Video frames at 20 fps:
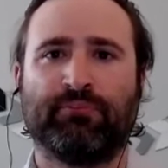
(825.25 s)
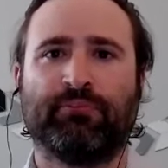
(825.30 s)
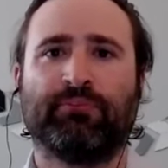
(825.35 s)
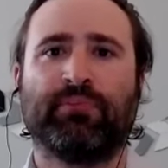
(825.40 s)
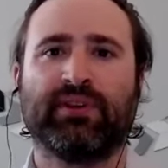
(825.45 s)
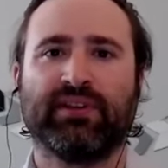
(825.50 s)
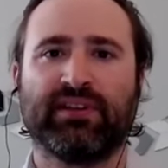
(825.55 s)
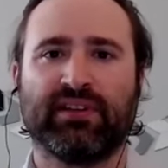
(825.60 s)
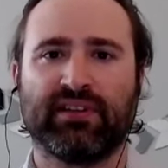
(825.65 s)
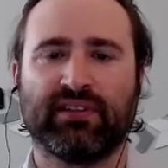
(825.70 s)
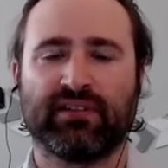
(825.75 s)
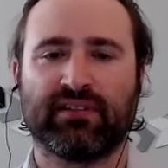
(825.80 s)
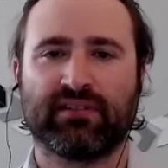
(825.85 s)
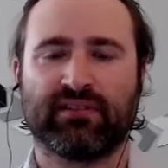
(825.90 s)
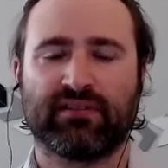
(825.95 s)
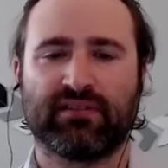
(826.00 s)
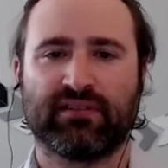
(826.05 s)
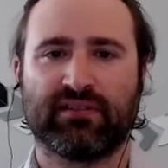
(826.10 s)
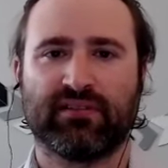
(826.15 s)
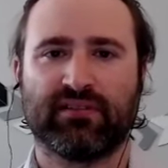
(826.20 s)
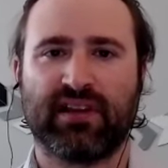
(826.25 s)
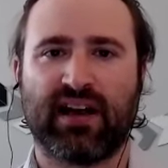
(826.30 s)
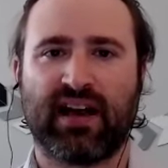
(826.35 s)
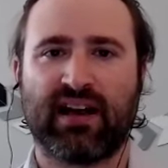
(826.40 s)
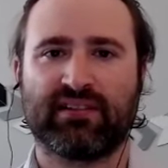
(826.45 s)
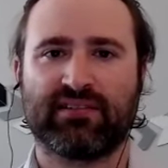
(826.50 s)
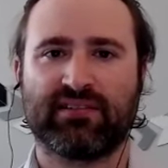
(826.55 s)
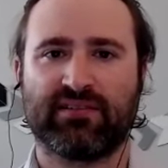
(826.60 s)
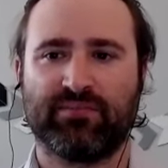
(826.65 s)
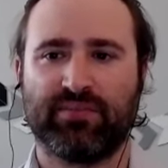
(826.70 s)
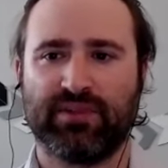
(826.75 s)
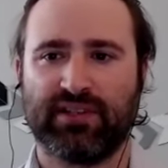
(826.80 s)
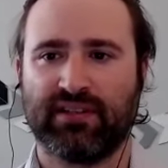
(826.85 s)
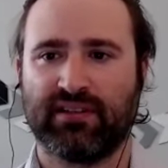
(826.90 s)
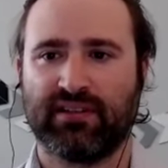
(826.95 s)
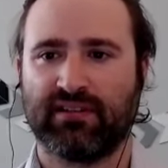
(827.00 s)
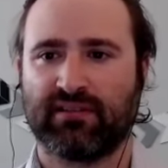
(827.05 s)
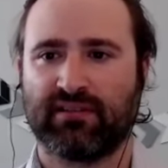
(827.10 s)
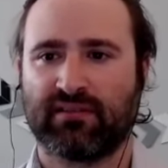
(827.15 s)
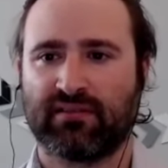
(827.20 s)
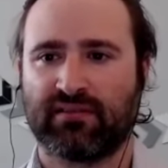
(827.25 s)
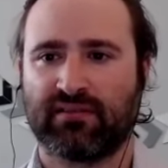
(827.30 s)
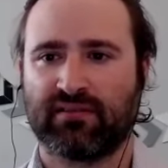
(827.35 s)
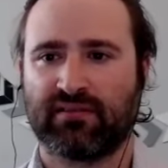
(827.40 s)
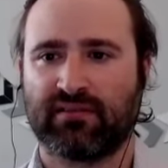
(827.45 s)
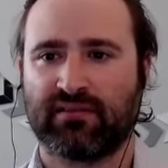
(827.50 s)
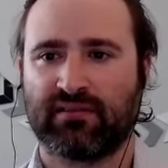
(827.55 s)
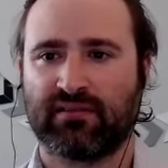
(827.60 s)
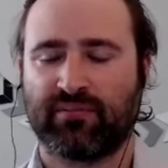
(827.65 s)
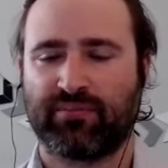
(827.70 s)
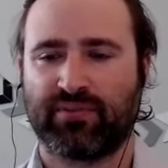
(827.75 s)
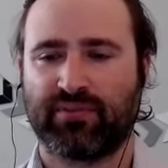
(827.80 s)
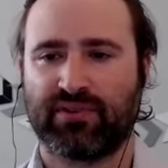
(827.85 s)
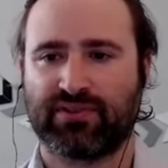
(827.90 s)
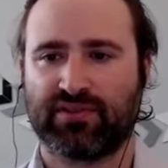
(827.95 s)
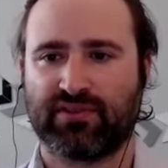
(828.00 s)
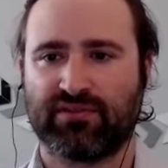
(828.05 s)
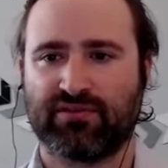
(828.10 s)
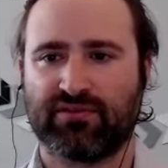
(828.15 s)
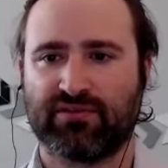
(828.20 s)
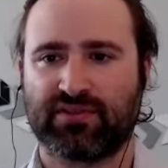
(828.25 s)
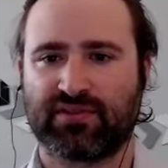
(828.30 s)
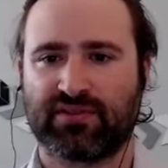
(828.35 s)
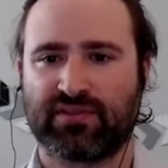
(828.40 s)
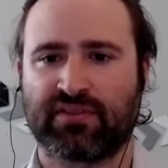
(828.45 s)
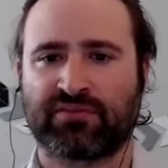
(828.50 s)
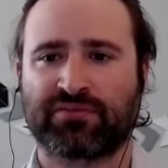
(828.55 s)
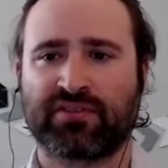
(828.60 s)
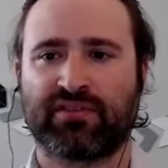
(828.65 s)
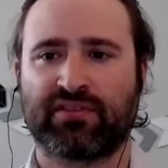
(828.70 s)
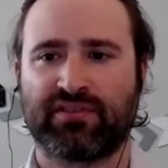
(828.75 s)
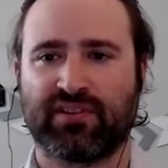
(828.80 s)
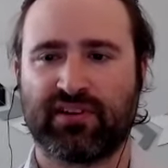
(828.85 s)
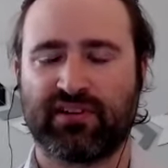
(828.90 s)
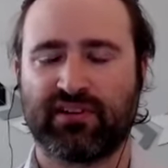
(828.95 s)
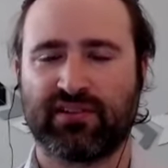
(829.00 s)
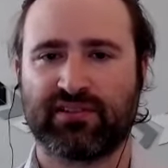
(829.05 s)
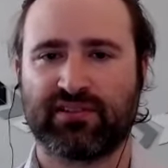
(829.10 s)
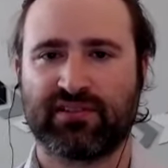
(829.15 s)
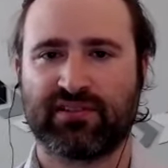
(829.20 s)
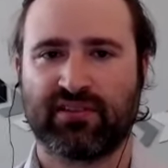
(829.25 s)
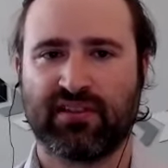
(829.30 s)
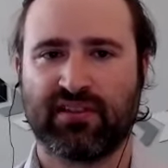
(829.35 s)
being not to be a person who stutters.